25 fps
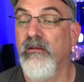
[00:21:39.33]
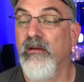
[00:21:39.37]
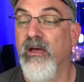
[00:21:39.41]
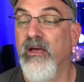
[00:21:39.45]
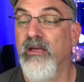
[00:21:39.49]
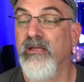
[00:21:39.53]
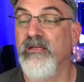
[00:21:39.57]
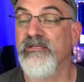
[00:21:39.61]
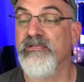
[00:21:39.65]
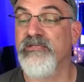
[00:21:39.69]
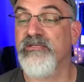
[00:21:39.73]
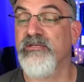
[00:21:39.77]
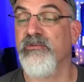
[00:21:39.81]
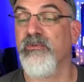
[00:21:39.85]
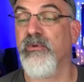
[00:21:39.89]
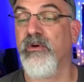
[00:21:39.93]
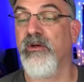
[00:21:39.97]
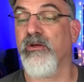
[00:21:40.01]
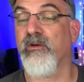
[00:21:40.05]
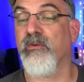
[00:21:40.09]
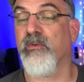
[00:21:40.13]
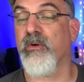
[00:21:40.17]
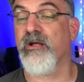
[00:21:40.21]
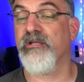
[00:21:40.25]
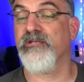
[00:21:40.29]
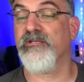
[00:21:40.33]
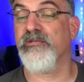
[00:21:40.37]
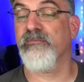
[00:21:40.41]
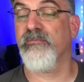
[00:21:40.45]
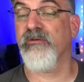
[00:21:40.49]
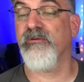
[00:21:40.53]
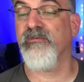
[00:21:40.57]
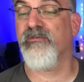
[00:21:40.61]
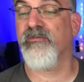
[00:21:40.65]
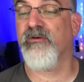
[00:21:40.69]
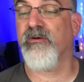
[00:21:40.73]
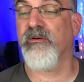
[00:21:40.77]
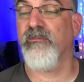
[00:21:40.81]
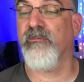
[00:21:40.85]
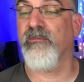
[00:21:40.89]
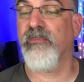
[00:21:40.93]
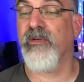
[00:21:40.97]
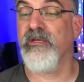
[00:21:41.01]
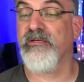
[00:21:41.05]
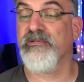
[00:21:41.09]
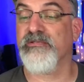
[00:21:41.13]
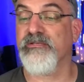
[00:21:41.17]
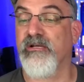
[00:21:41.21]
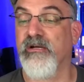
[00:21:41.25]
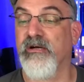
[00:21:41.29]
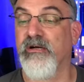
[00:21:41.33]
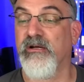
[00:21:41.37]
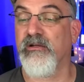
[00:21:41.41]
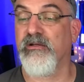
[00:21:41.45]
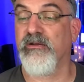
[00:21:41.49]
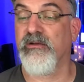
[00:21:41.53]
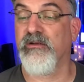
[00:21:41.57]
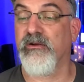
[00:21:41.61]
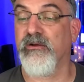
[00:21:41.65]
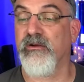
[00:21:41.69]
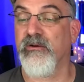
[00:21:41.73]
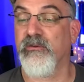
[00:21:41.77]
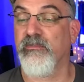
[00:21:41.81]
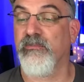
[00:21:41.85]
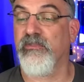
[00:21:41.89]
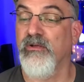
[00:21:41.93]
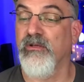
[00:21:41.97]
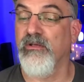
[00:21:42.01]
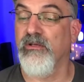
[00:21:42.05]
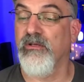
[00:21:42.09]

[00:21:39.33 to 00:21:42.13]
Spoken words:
I can see where you're watching me from based on your